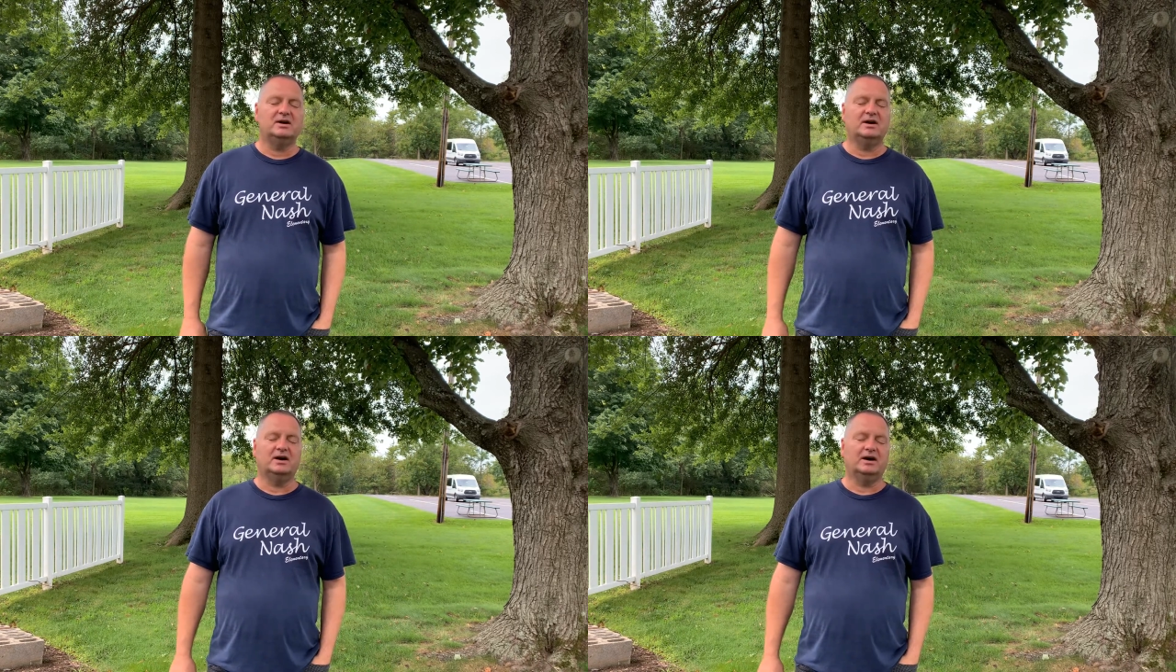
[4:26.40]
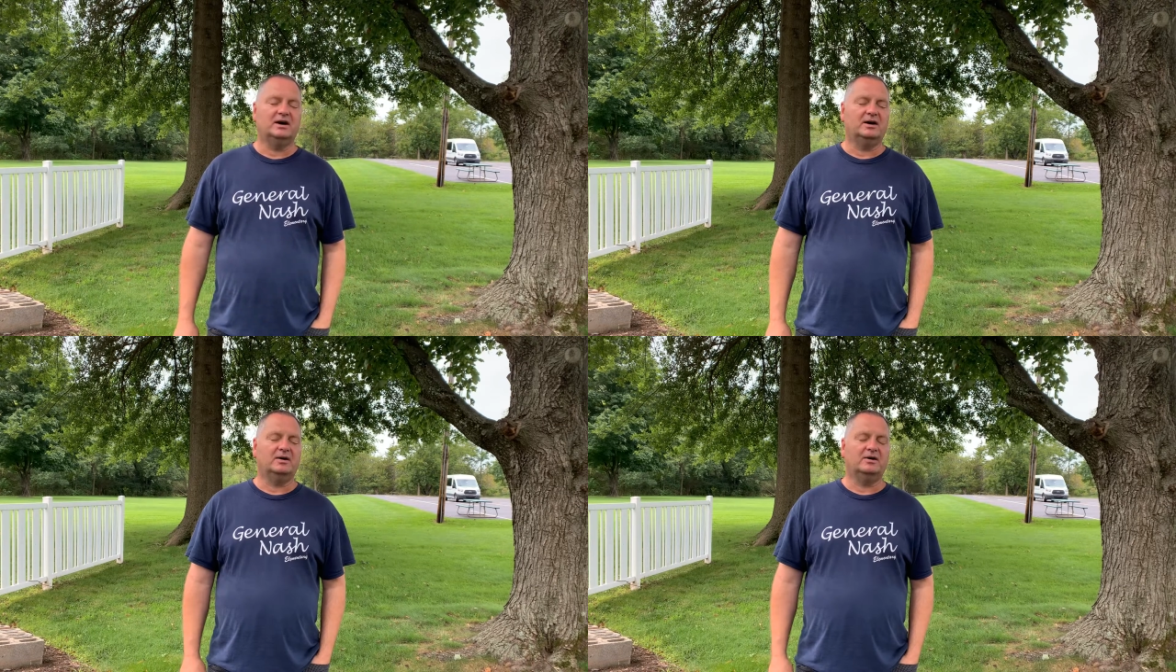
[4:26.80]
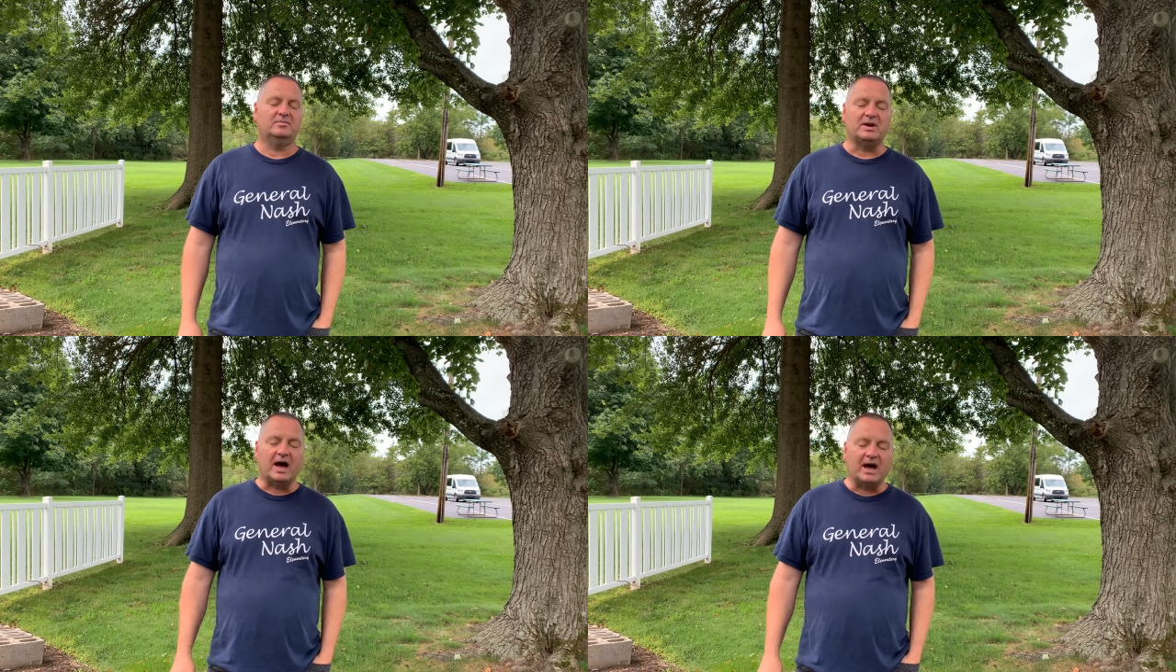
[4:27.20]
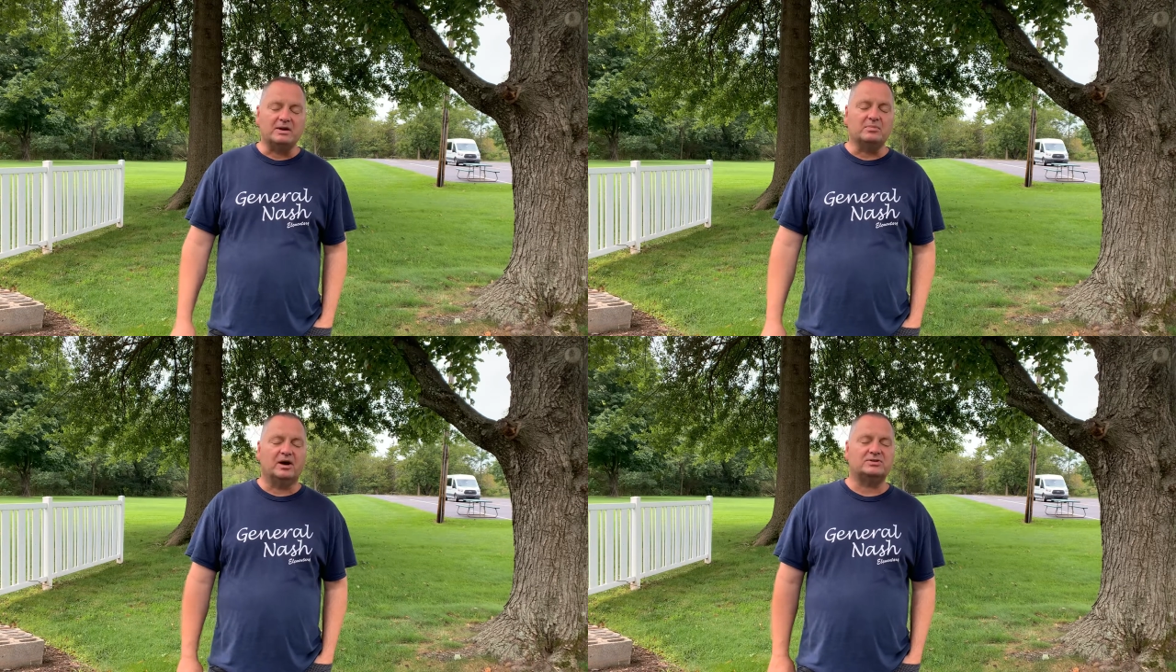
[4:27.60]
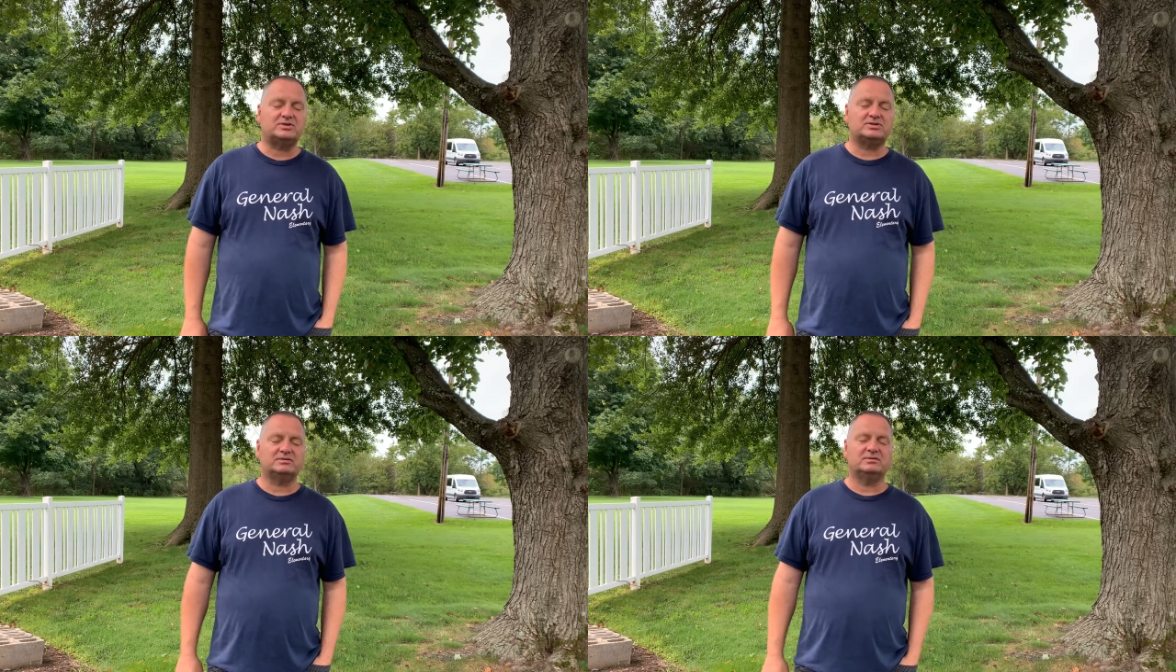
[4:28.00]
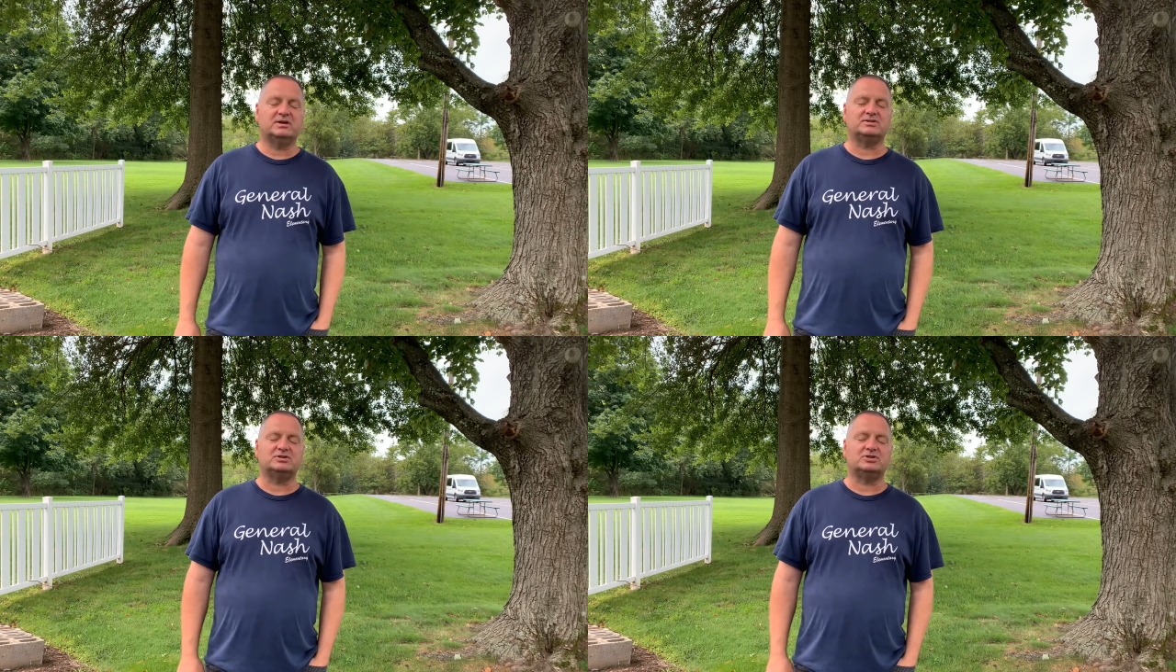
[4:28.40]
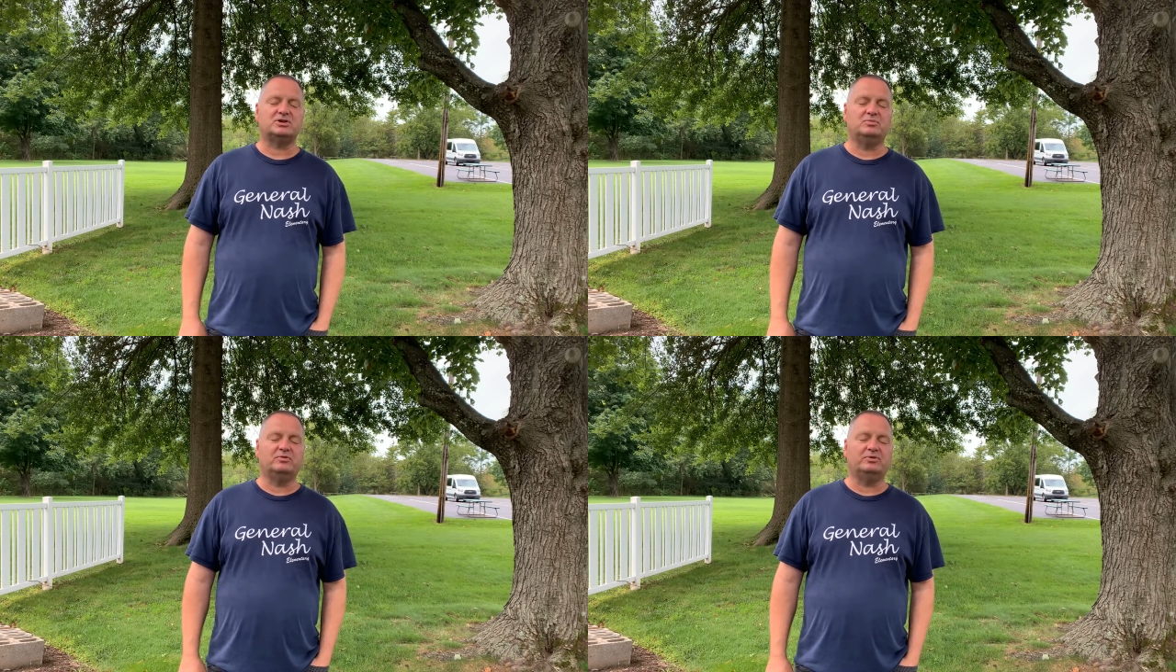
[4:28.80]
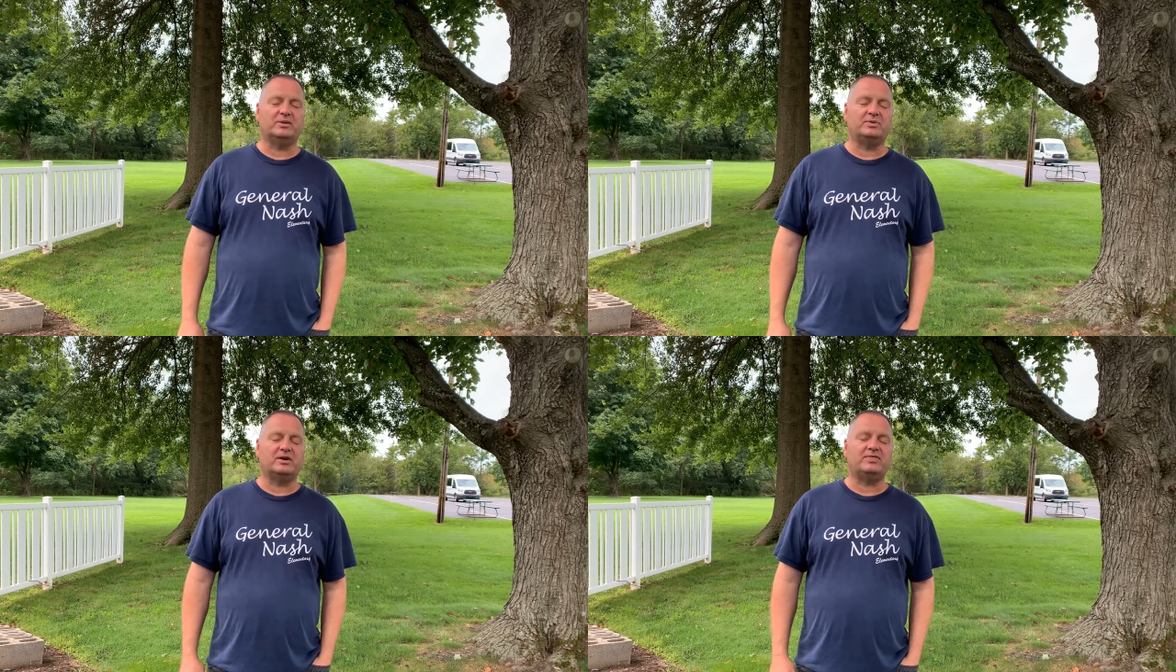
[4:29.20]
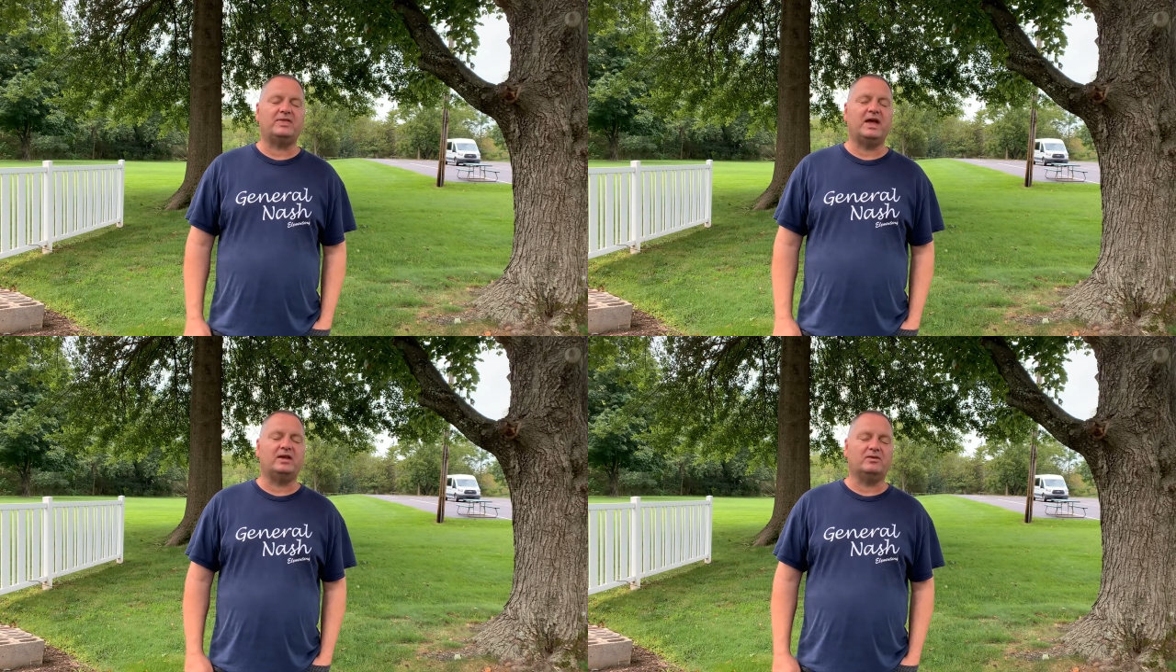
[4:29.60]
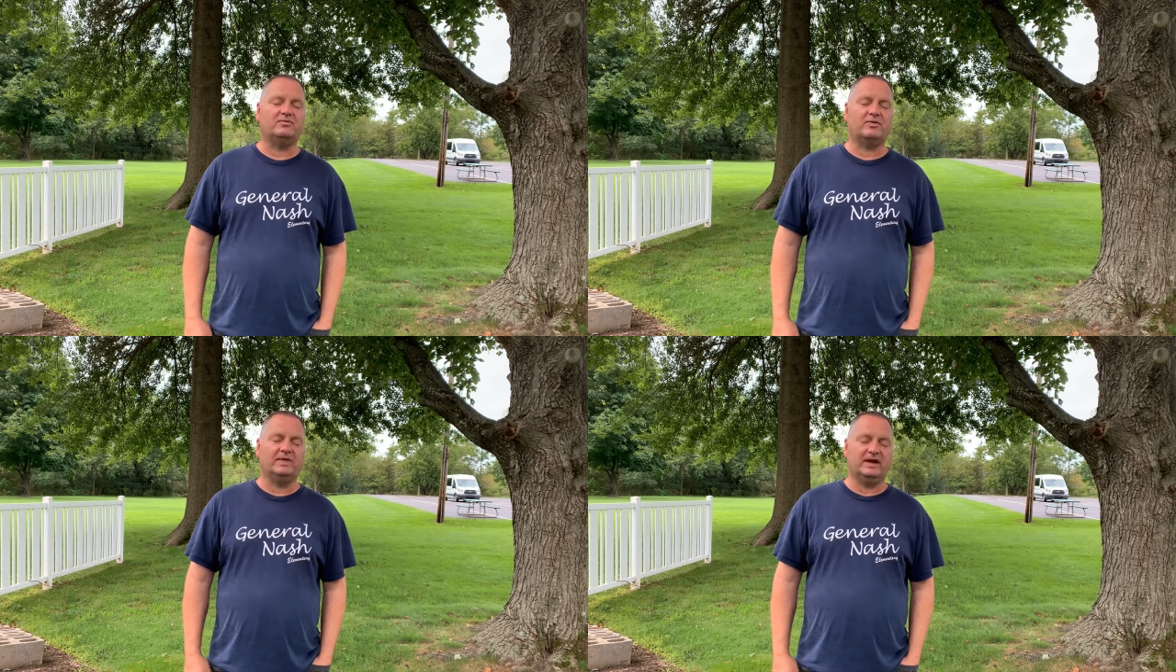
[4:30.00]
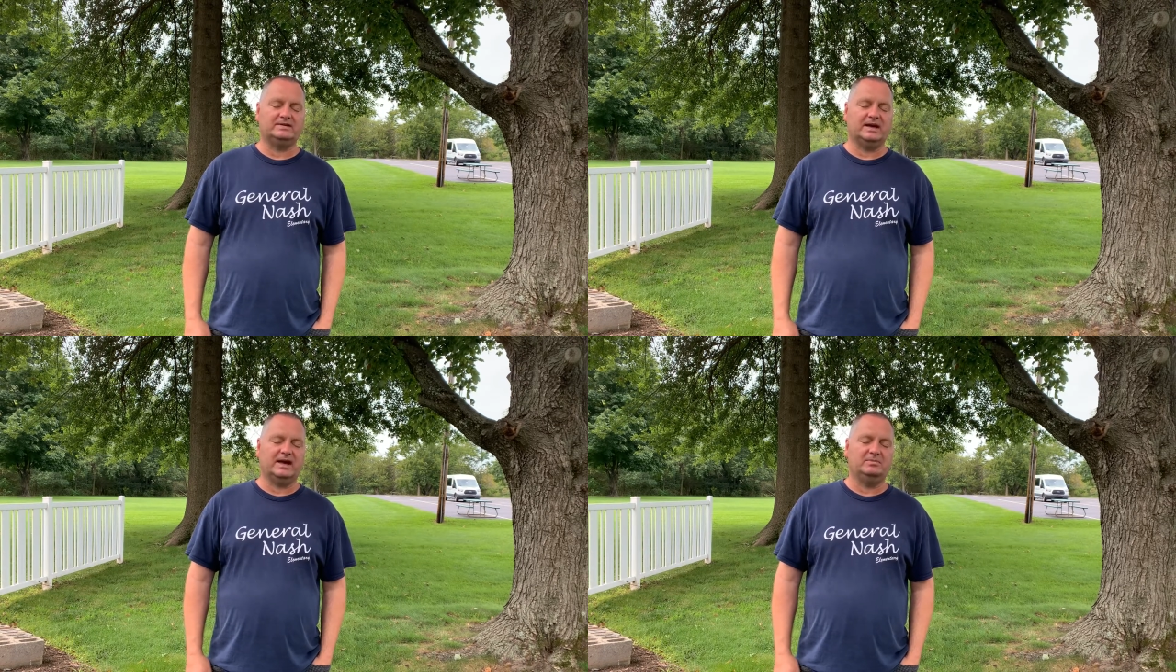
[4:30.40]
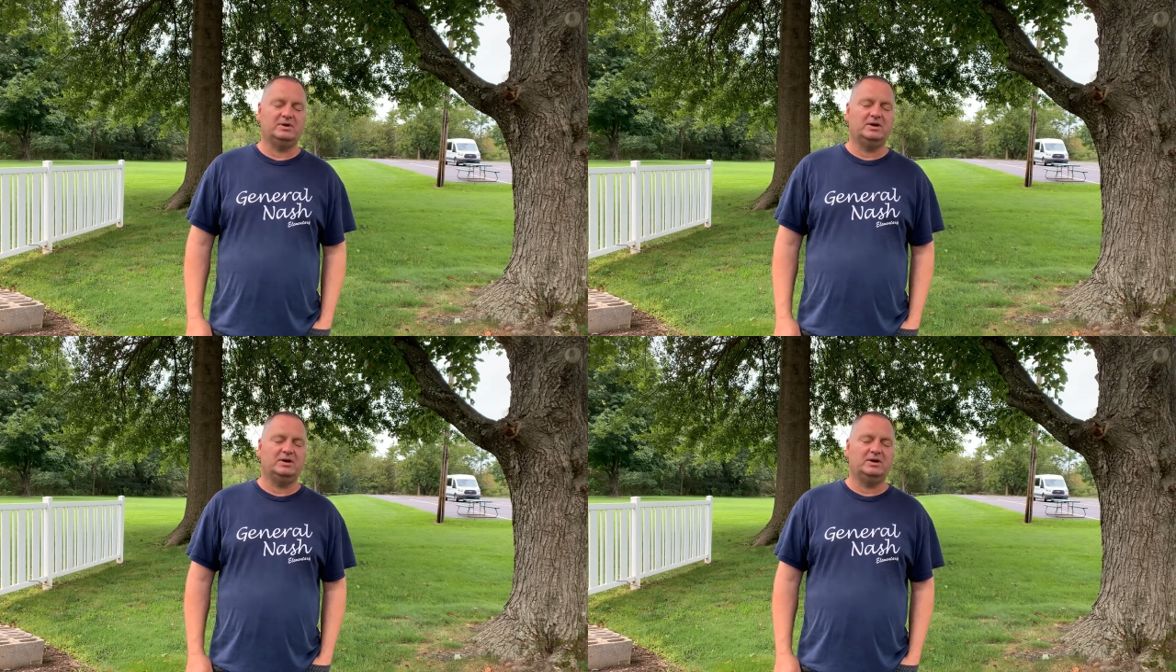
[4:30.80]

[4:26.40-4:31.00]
uh, nine months uh, since she moved up there. Thank you for that time.